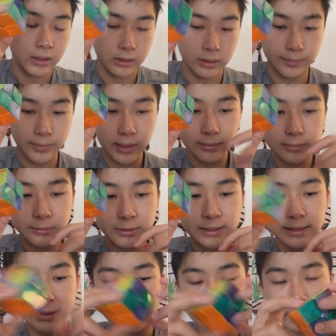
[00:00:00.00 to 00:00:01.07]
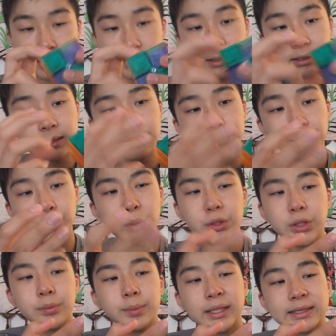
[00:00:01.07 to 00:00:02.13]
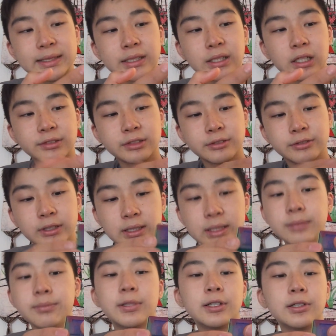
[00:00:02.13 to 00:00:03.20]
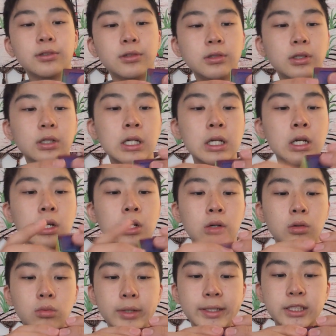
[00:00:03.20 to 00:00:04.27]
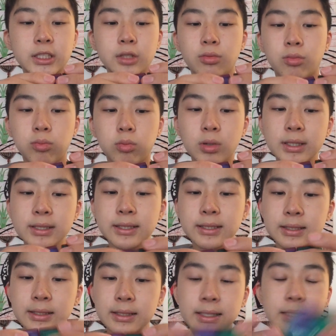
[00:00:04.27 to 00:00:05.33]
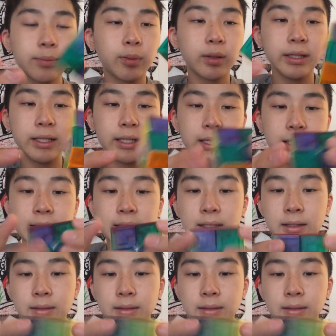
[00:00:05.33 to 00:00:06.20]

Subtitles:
The problem with this is, Moyu based it off of a Lingpo, which is pretty good,